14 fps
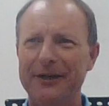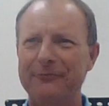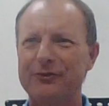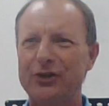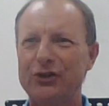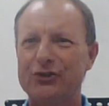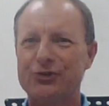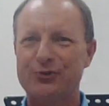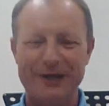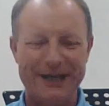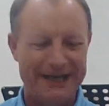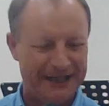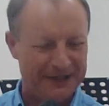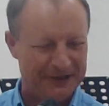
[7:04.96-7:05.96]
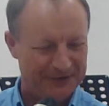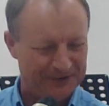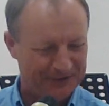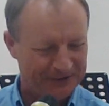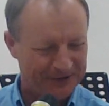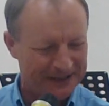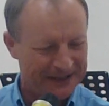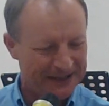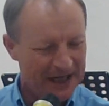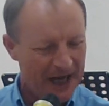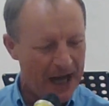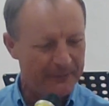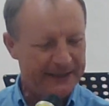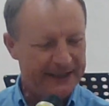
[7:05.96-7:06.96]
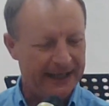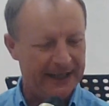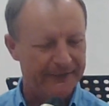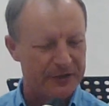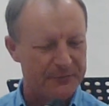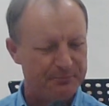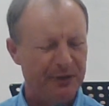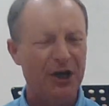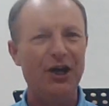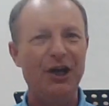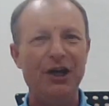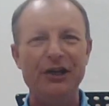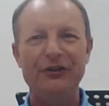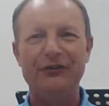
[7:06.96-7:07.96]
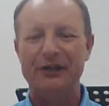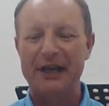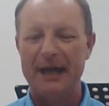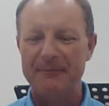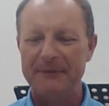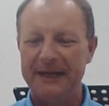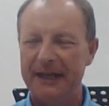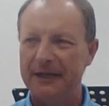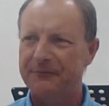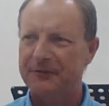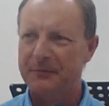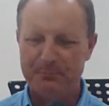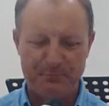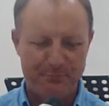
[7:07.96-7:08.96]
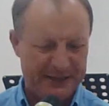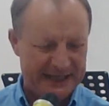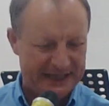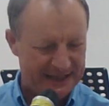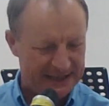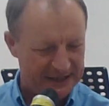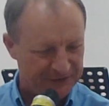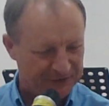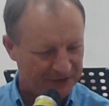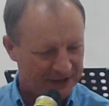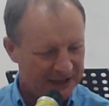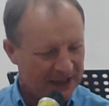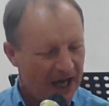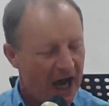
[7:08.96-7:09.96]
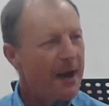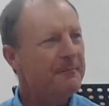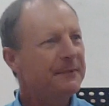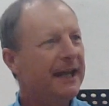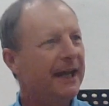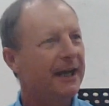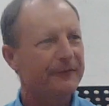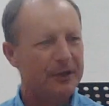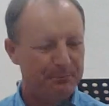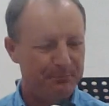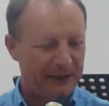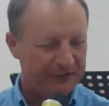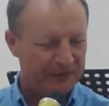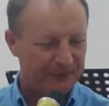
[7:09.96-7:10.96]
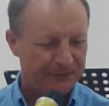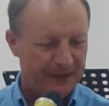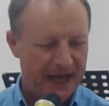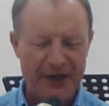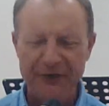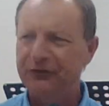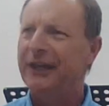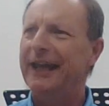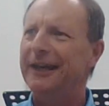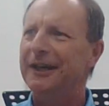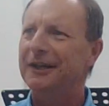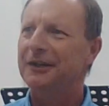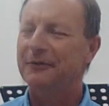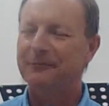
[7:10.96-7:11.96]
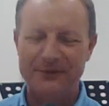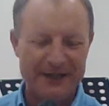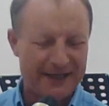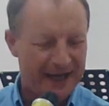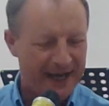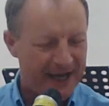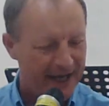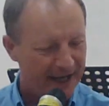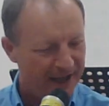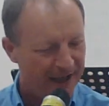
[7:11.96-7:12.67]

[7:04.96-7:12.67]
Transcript: of the trees, I'm king of the birds, and I'm king of the bees, I'm king of the butterflies, king of the air.